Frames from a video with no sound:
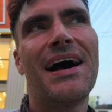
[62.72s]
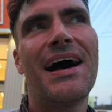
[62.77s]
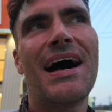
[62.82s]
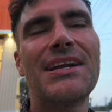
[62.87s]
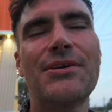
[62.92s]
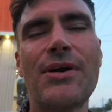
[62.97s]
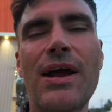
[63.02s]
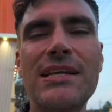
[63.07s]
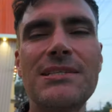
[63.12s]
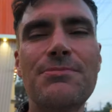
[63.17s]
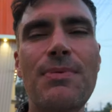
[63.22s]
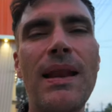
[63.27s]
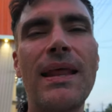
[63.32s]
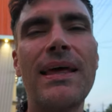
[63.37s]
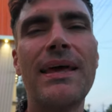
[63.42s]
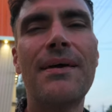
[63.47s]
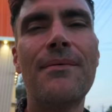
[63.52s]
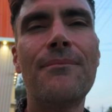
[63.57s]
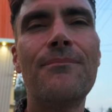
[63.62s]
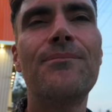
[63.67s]
I try and spell
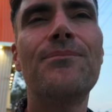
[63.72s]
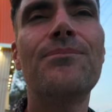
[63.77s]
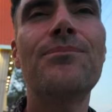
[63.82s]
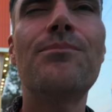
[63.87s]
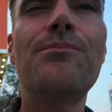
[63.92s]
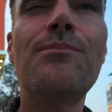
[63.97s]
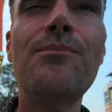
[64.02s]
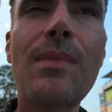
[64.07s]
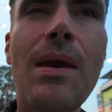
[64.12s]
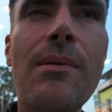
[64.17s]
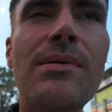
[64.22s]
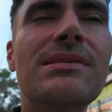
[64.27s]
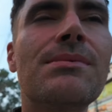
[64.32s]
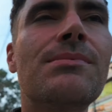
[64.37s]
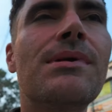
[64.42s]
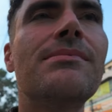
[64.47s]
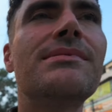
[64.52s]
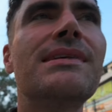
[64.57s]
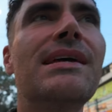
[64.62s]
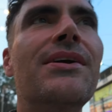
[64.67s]
it, and maybe
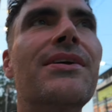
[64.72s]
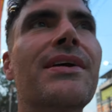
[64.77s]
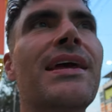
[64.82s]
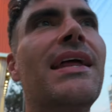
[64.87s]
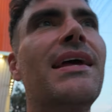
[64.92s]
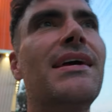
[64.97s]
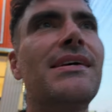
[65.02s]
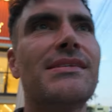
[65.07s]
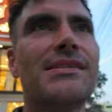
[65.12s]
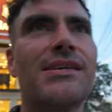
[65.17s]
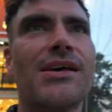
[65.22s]
sometimes they don't get it.